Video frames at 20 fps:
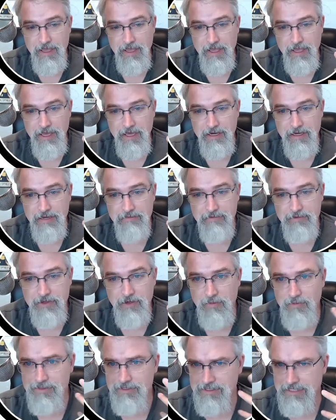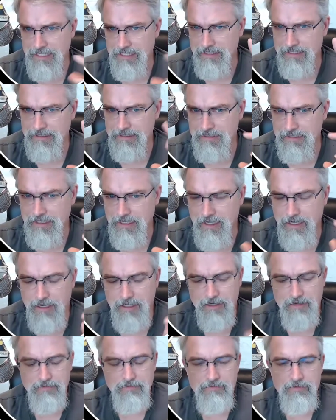and even though it was technically
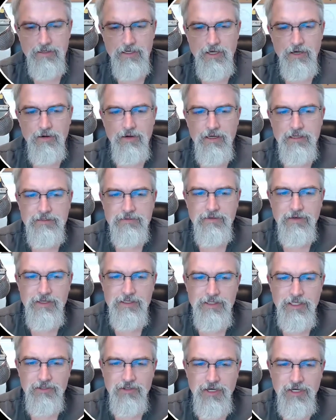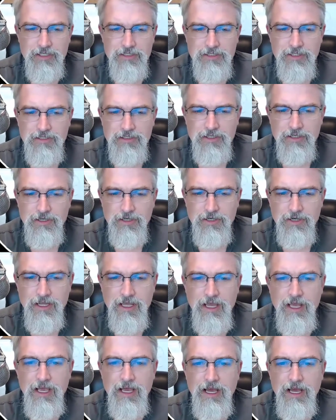off, you know, as far as electronics concerned,